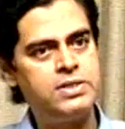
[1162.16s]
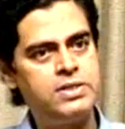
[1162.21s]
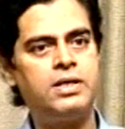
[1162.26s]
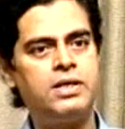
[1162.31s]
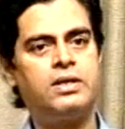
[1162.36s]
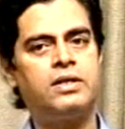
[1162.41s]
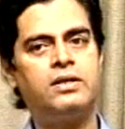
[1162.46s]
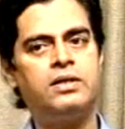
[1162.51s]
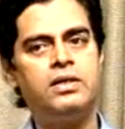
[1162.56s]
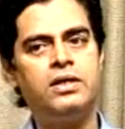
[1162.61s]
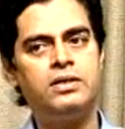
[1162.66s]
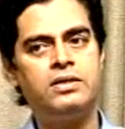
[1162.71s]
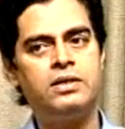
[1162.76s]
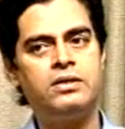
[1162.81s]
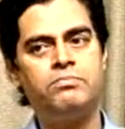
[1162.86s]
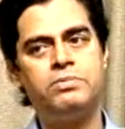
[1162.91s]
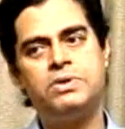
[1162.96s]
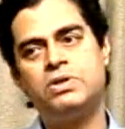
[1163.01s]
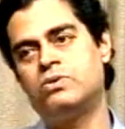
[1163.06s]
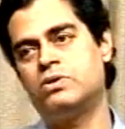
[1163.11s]
are
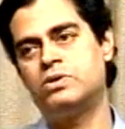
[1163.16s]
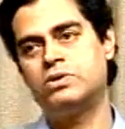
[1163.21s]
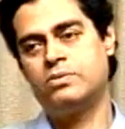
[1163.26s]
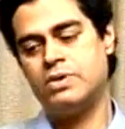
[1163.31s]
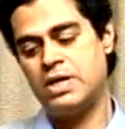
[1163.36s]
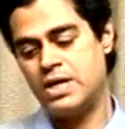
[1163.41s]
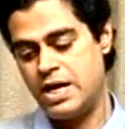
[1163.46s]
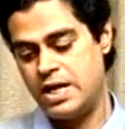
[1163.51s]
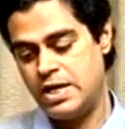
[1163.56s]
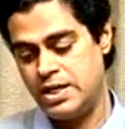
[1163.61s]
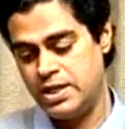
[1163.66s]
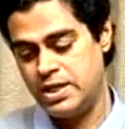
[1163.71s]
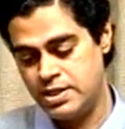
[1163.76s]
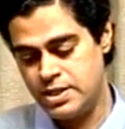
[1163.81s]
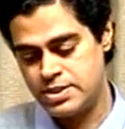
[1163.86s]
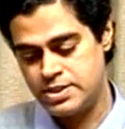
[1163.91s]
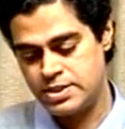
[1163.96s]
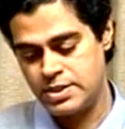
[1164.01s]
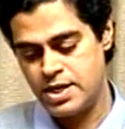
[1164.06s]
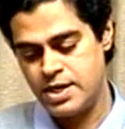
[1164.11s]
created because of, in
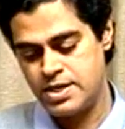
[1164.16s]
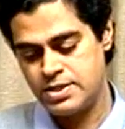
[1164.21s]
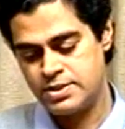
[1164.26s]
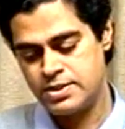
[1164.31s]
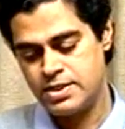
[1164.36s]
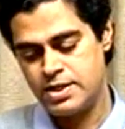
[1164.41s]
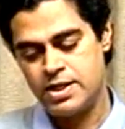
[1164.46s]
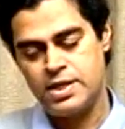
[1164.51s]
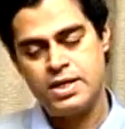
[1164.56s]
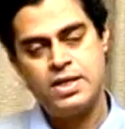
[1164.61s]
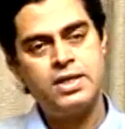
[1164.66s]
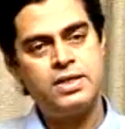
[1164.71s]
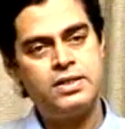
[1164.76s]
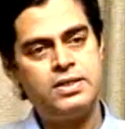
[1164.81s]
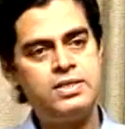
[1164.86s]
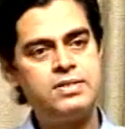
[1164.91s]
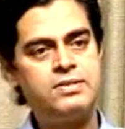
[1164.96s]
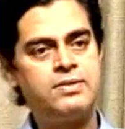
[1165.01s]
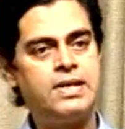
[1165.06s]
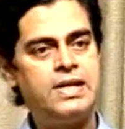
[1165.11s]
this case,
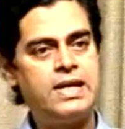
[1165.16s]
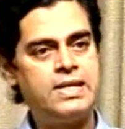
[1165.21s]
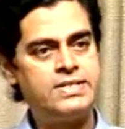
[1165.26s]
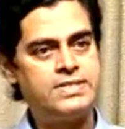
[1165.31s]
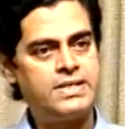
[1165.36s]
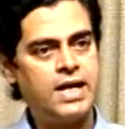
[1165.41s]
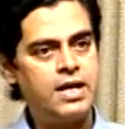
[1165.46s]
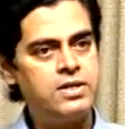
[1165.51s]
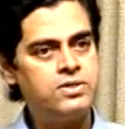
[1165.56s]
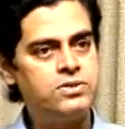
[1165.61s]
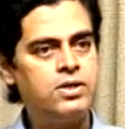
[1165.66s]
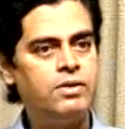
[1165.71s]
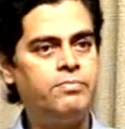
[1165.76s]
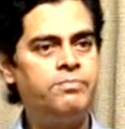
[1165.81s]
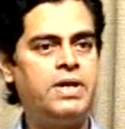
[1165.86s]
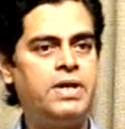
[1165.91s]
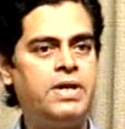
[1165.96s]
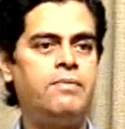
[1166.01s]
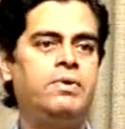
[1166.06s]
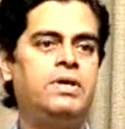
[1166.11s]
this chance of
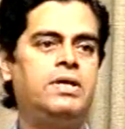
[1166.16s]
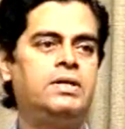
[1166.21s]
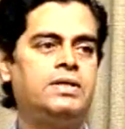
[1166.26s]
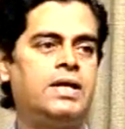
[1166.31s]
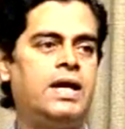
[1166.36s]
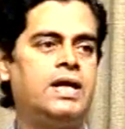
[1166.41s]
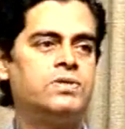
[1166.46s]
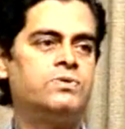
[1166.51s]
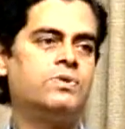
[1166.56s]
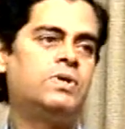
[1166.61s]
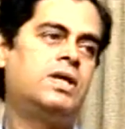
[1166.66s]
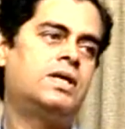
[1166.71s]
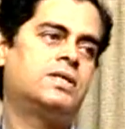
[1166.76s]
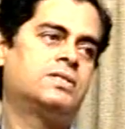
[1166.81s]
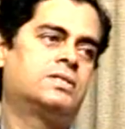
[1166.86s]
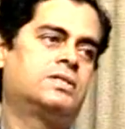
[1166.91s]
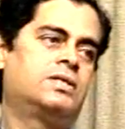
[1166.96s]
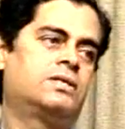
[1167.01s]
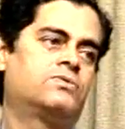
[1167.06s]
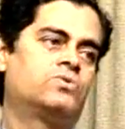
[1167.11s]
damage as well as
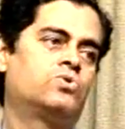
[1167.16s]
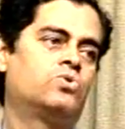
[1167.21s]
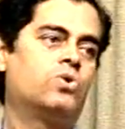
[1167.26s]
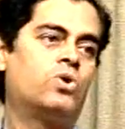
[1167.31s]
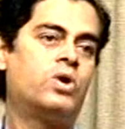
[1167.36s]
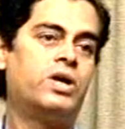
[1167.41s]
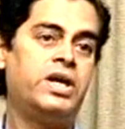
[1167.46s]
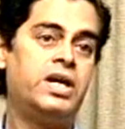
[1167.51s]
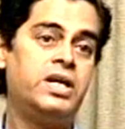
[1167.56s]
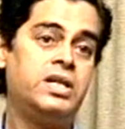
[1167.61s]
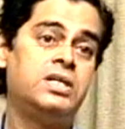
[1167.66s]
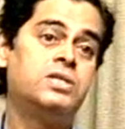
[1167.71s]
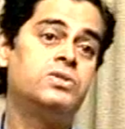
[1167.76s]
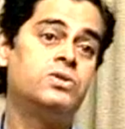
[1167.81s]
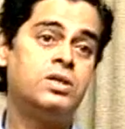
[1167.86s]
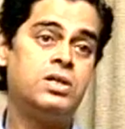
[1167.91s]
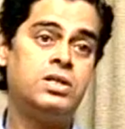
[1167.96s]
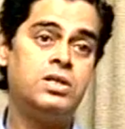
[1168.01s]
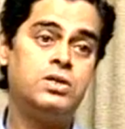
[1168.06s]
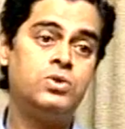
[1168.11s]
the so-called
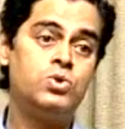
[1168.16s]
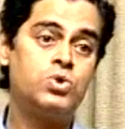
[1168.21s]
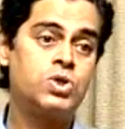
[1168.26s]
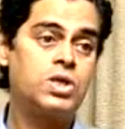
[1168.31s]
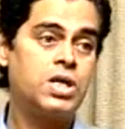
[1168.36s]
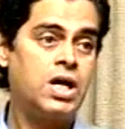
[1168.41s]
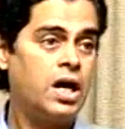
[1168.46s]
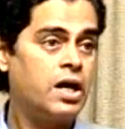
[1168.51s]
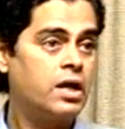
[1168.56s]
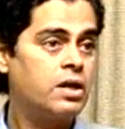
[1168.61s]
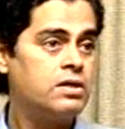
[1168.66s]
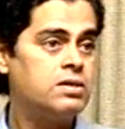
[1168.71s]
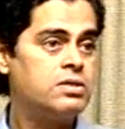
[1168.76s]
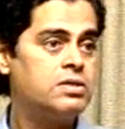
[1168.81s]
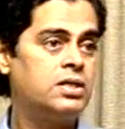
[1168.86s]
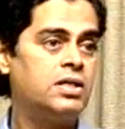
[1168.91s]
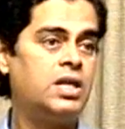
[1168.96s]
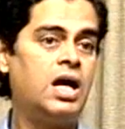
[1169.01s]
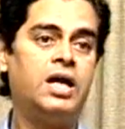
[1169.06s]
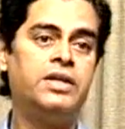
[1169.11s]
radiation-induced currents
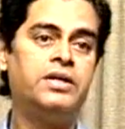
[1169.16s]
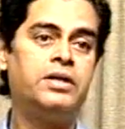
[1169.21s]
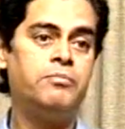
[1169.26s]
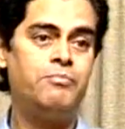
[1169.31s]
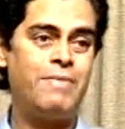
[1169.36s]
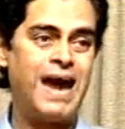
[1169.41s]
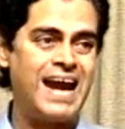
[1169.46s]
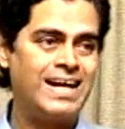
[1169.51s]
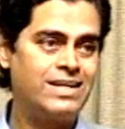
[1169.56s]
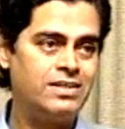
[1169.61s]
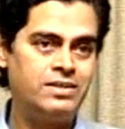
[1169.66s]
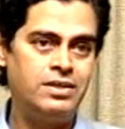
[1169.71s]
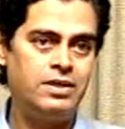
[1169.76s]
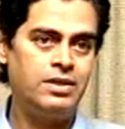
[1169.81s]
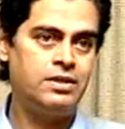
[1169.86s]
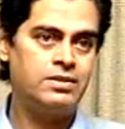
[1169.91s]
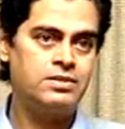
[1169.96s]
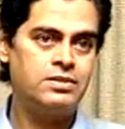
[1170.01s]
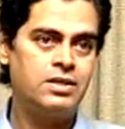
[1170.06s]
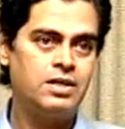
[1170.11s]
and other bad
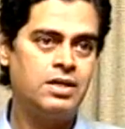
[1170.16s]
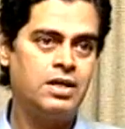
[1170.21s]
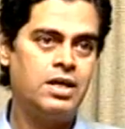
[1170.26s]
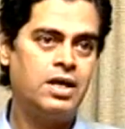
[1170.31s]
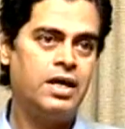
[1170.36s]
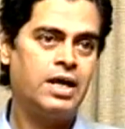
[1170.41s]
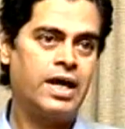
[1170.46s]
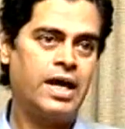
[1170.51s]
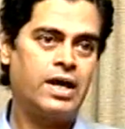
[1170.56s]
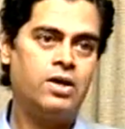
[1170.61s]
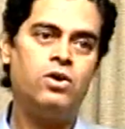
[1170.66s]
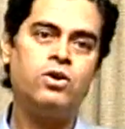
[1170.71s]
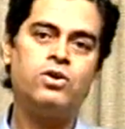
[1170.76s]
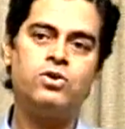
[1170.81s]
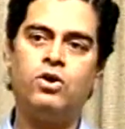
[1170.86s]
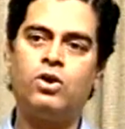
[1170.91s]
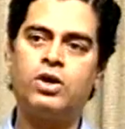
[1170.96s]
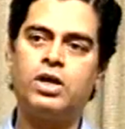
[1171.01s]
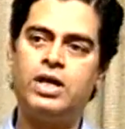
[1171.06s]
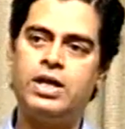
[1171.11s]
things cannot
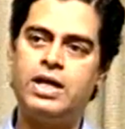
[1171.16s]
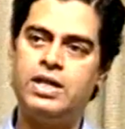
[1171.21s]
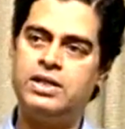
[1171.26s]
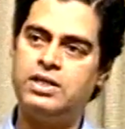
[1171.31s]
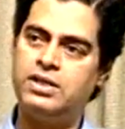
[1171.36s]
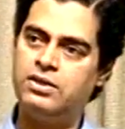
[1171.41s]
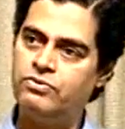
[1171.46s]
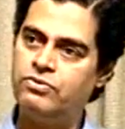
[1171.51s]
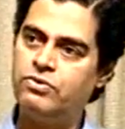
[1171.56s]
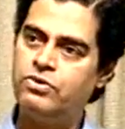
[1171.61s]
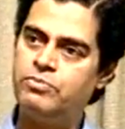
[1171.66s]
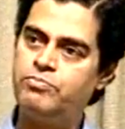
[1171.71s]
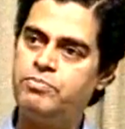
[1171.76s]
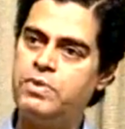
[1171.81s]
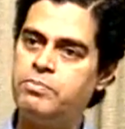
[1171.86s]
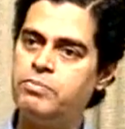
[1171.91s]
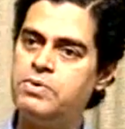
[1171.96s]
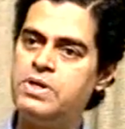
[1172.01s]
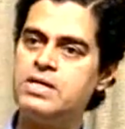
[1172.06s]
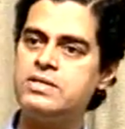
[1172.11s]
occur. And therefore,
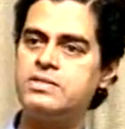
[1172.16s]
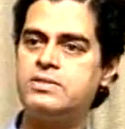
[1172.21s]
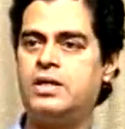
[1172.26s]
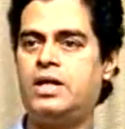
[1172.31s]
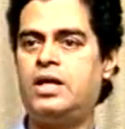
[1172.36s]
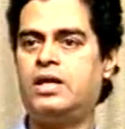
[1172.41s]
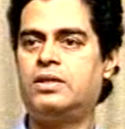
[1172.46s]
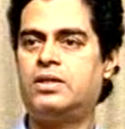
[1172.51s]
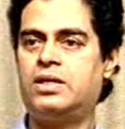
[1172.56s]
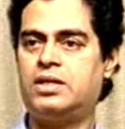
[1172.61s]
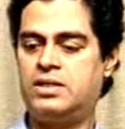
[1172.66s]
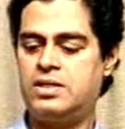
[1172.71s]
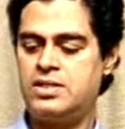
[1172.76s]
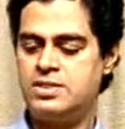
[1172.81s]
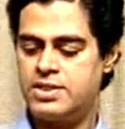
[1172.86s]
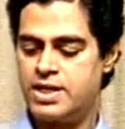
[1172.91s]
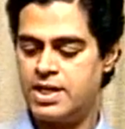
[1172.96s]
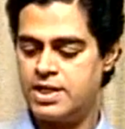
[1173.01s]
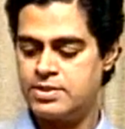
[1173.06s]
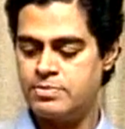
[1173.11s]
people are saying that this
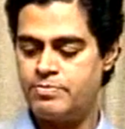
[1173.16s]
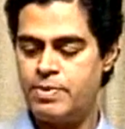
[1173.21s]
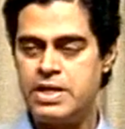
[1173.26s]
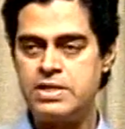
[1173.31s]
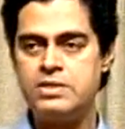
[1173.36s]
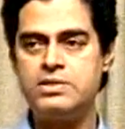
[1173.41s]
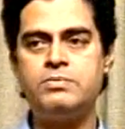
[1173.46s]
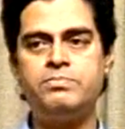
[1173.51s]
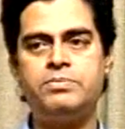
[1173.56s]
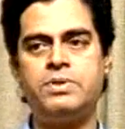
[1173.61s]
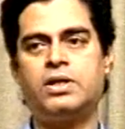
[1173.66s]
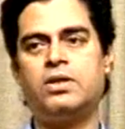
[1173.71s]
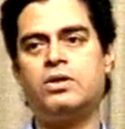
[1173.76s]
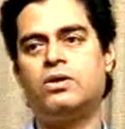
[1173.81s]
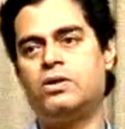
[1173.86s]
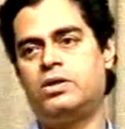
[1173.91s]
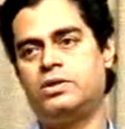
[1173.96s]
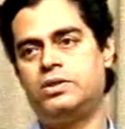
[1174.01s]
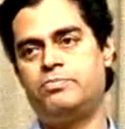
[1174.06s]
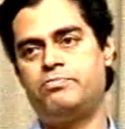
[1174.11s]
expensive
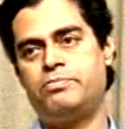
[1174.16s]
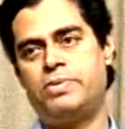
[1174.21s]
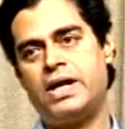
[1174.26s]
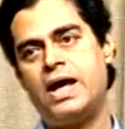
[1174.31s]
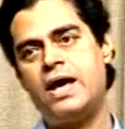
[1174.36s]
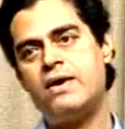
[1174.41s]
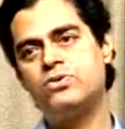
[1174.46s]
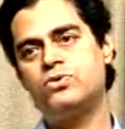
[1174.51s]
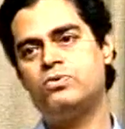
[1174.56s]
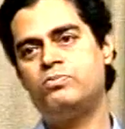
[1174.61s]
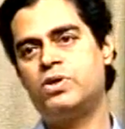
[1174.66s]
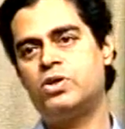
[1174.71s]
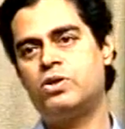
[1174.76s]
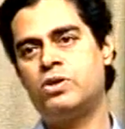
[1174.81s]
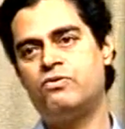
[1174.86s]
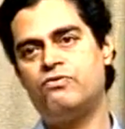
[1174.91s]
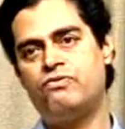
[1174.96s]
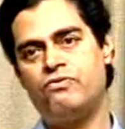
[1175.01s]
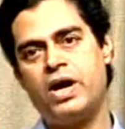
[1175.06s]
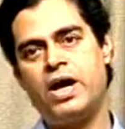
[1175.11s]
technology perhaps will be
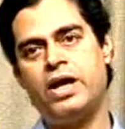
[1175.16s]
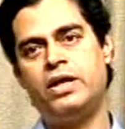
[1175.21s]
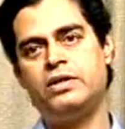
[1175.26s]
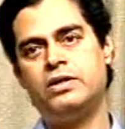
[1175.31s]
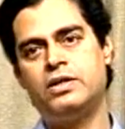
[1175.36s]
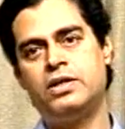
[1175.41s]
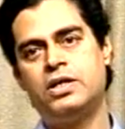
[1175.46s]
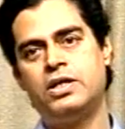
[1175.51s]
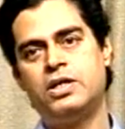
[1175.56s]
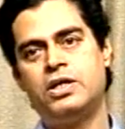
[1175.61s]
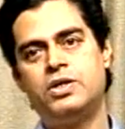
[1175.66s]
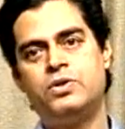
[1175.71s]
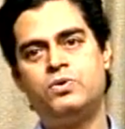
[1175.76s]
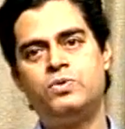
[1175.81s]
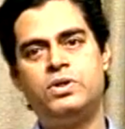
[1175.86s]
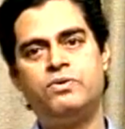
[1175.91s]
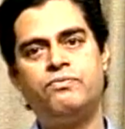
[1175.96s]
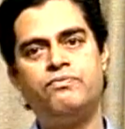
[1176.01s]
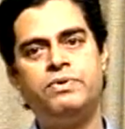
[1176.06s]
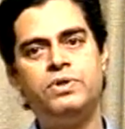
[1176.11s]
confined to
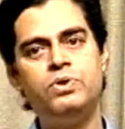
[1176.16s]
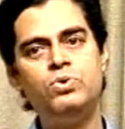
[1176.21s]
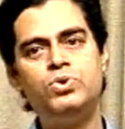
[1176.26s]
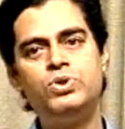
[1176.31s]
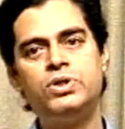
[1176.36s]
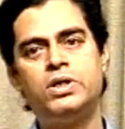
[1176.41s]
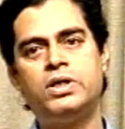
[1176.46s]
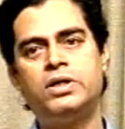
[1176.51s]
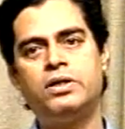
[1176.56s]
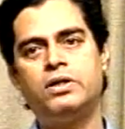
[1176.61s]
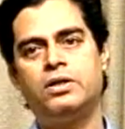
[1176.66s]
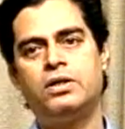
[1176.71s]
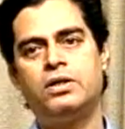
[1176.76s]
the future